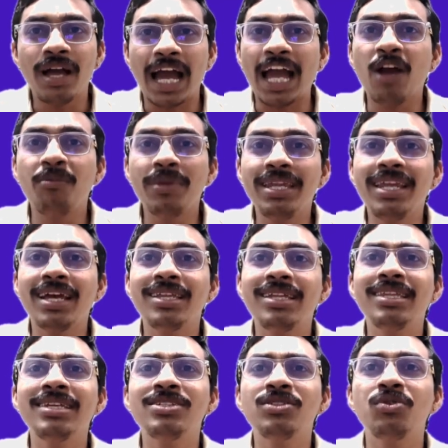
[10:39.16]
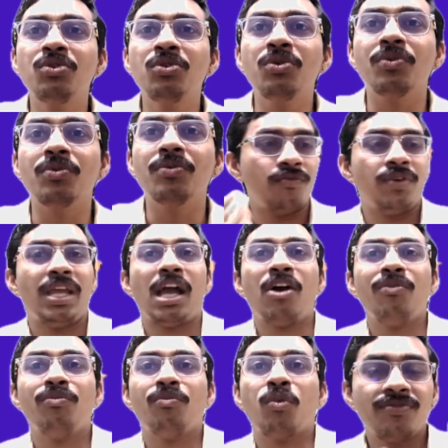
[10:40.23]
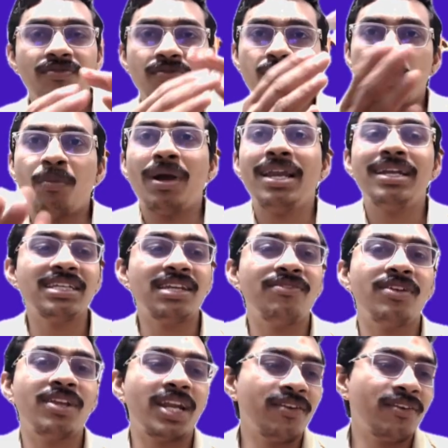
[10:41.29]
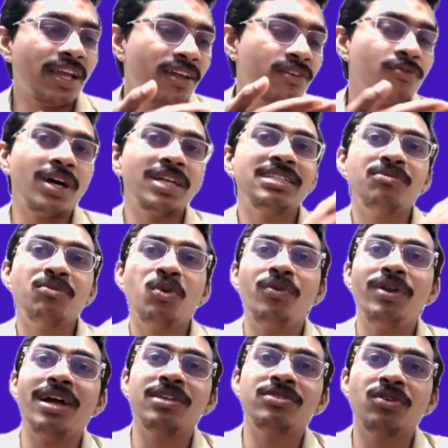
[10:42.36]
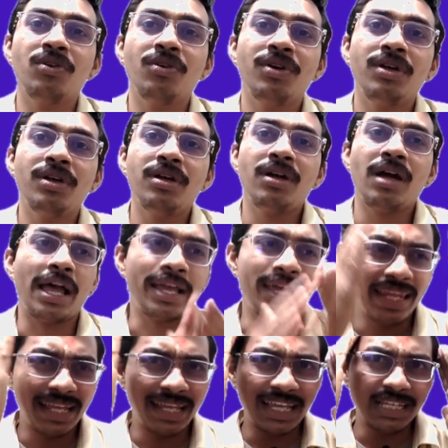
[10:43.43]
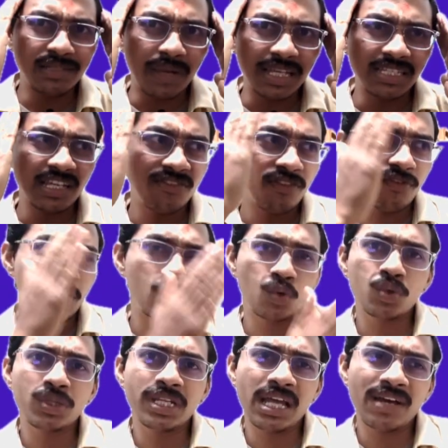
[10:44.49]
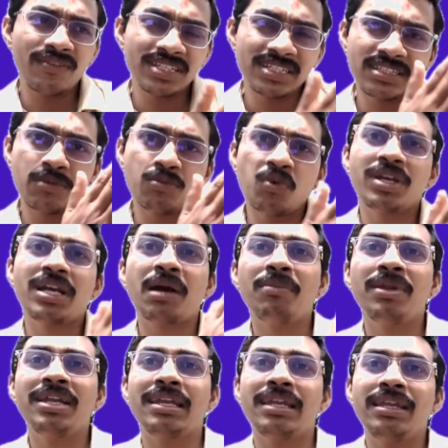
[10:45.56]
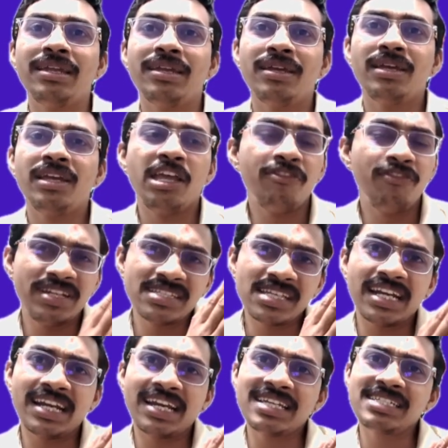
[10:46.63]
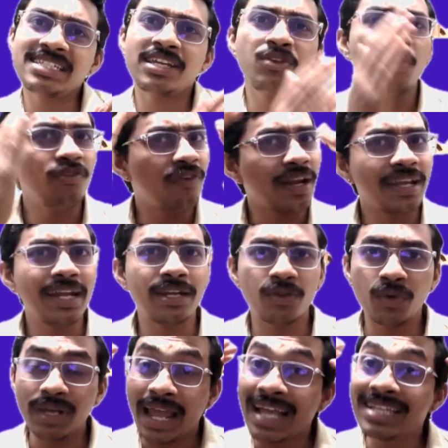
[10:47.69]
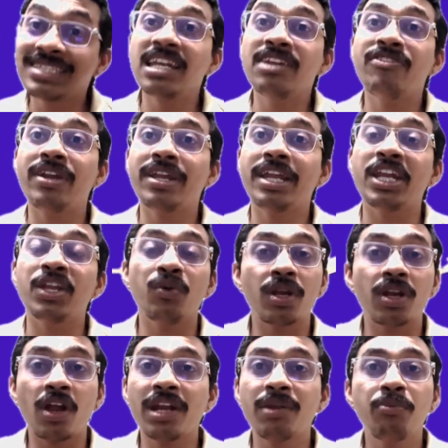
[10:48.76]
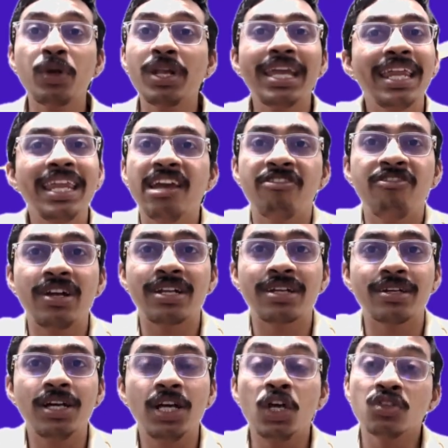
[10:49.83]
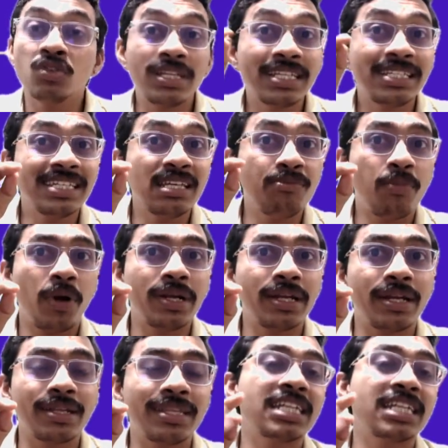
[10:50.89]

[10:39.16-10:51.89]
I have many other things to do. We have mobile itself around. I can watch a movie also. I can engage myself for 2-3 hours in that movie completely. If it is an interesting, you will forget. You will naturally forget. You are not putting any effort. So this is important.